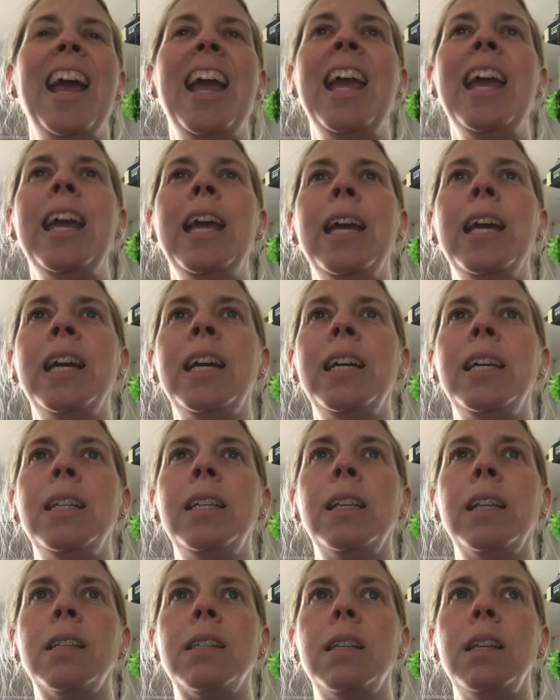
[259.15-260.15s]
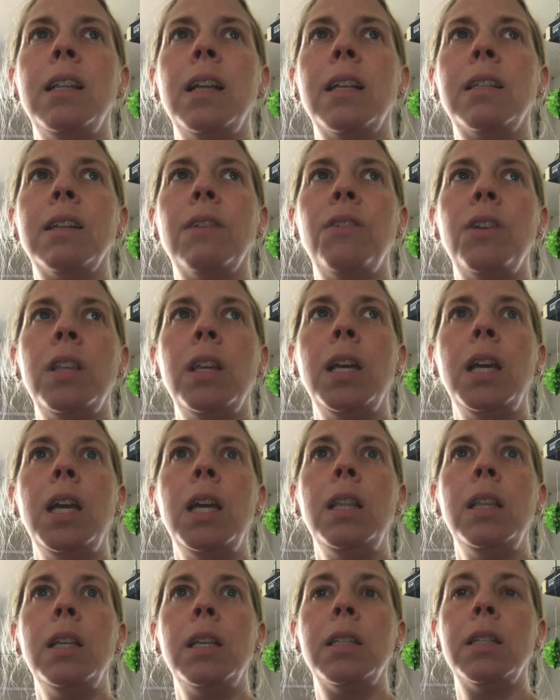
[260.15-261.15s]
And let's see, that's everything
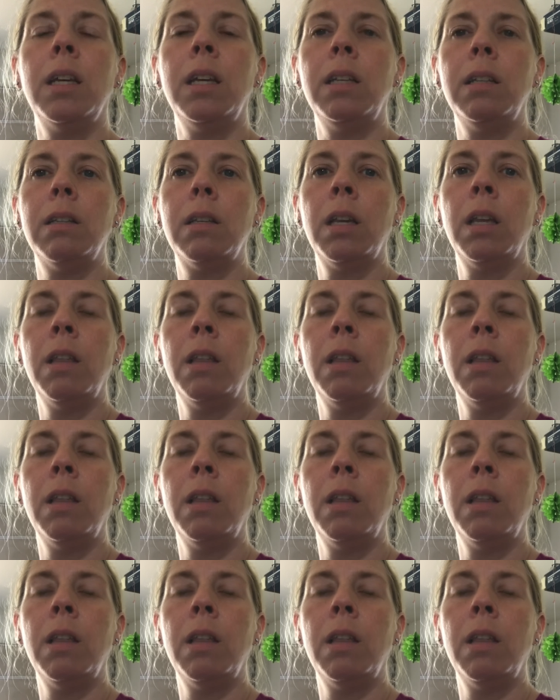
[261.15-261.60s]
in the tent.